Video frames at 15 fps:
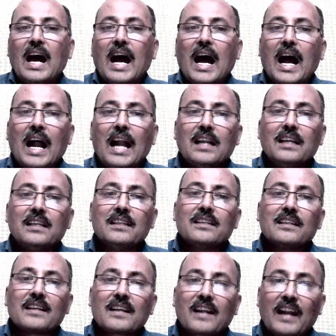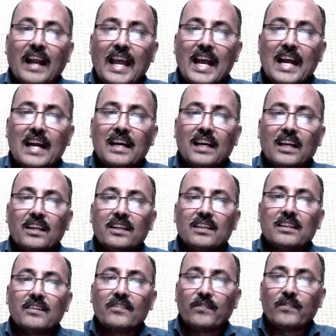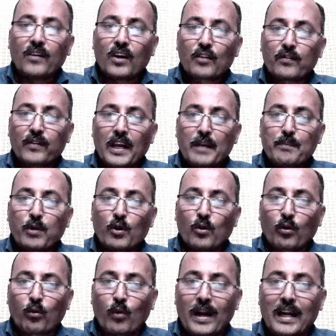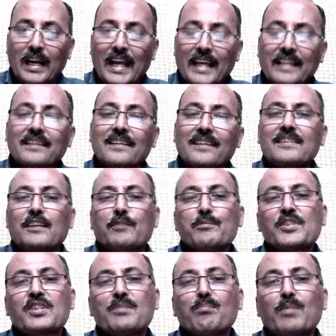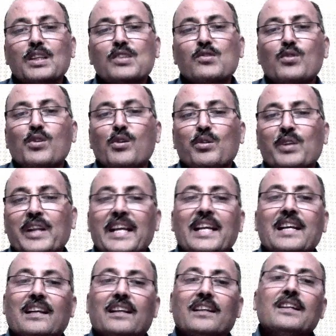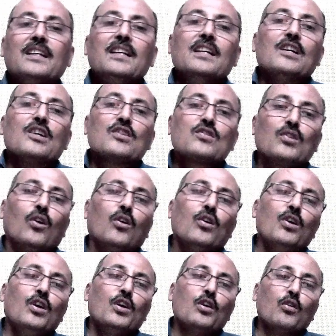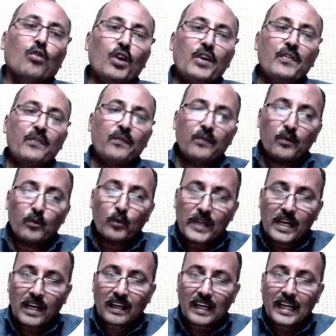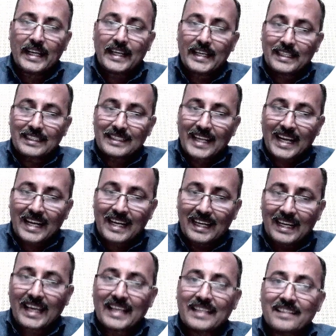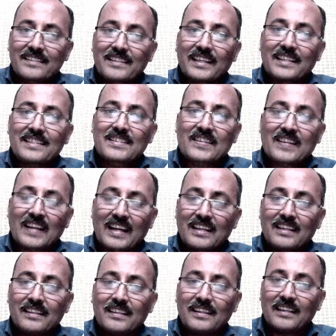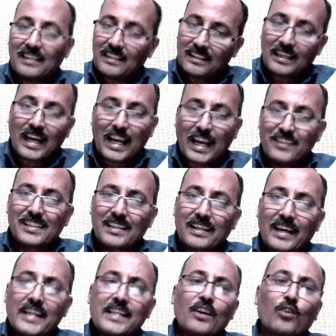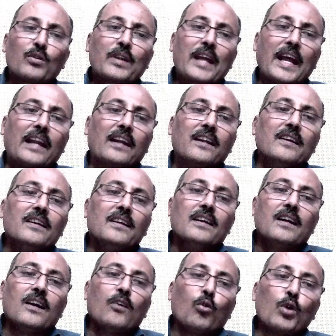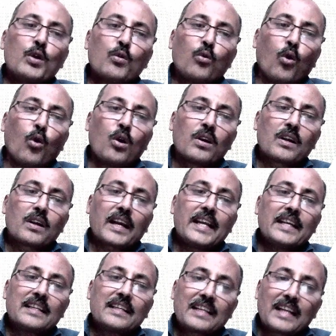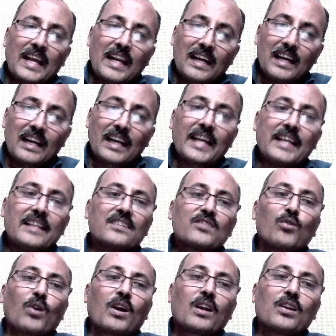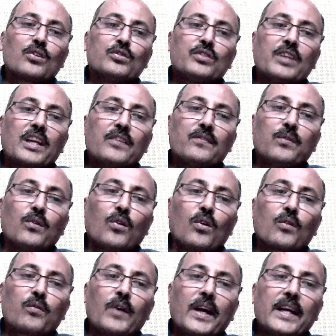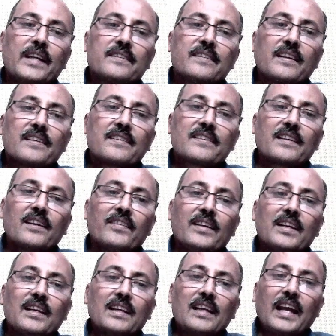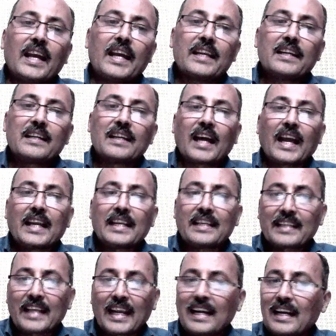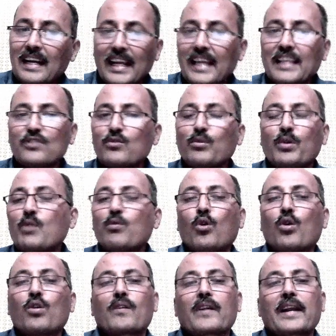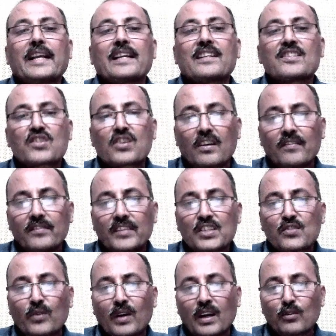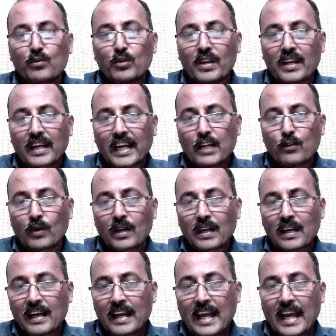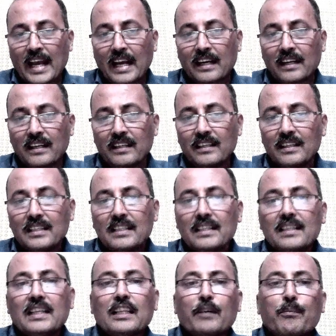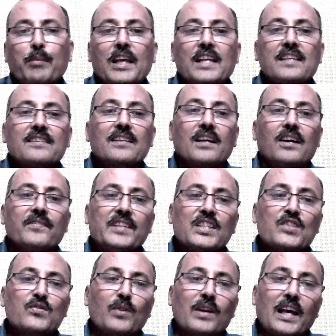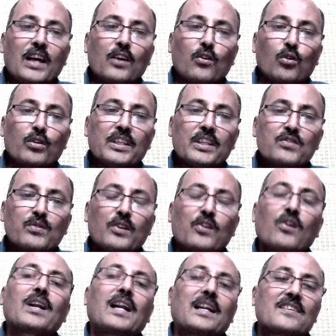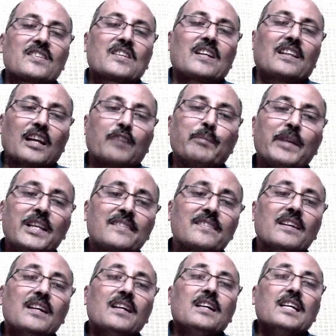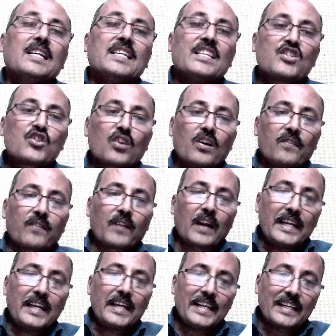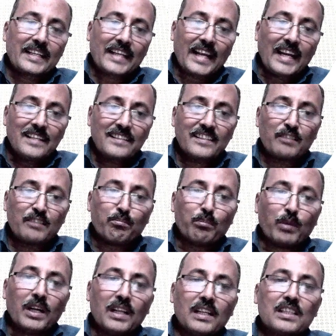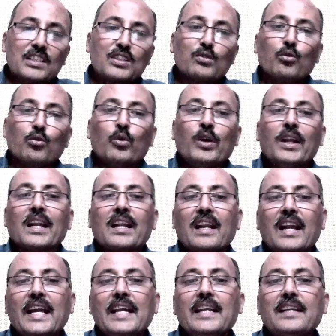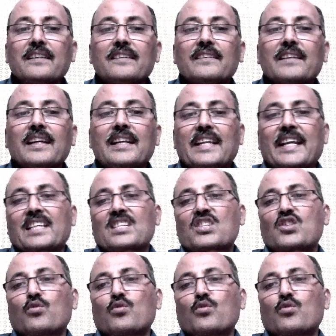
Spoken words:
and triangle for 5 power 1, like that some symbols we have taken. So if we are writing 10 lines, that is 10, I will write now 10. We won't write 10 lines, 1, 2, 3, 4, 5, 6, 7, 8, 9, 10 lines we won't write. Instead of this one, we will write one triangle. In the place of this one, I wrote this one. You have to understand. That means instead of writing 10 symbols, we'll write the next